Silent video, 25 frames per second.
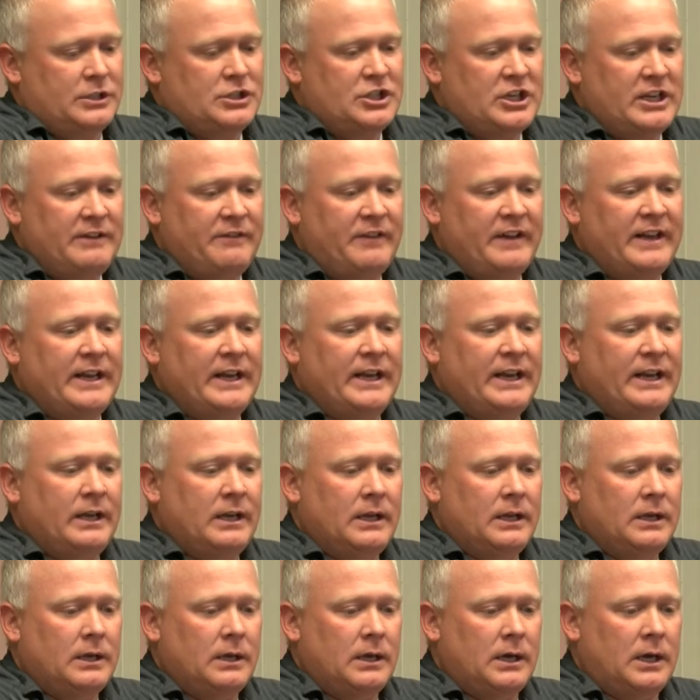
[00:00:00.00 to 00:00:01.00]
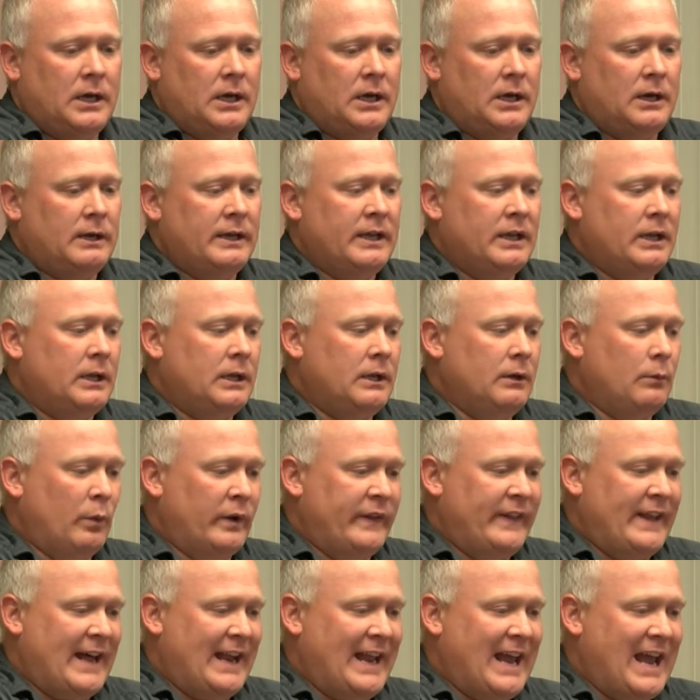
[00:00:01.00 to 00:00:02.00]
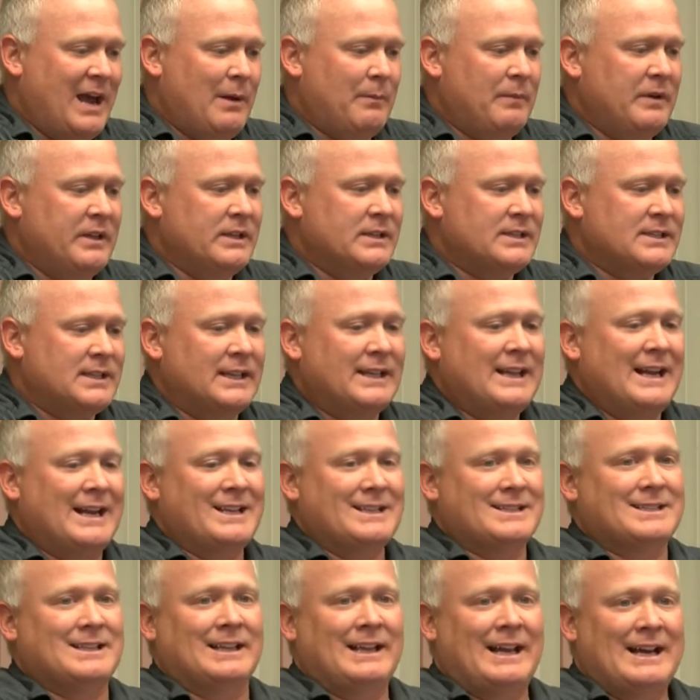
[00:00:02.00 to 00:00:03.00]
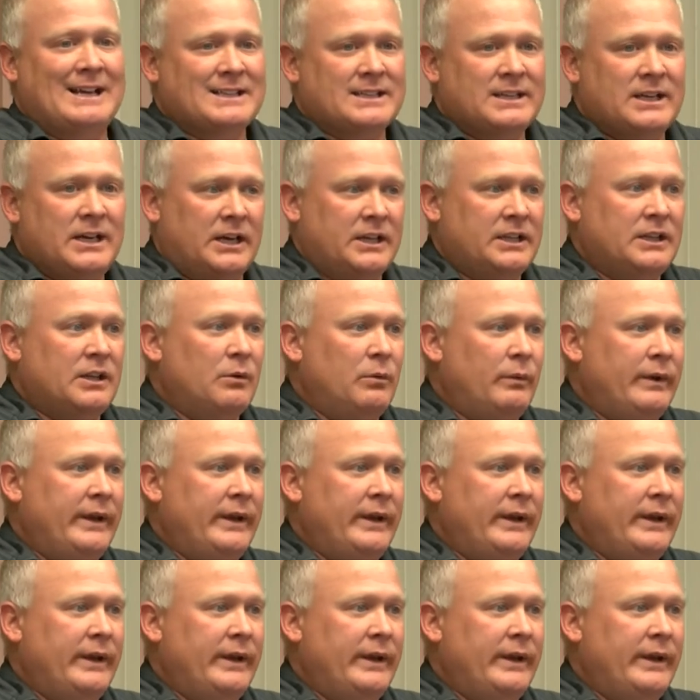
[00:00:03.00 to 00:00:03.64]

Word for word: a shift in mid-November. Vahlkamp says while 58 is an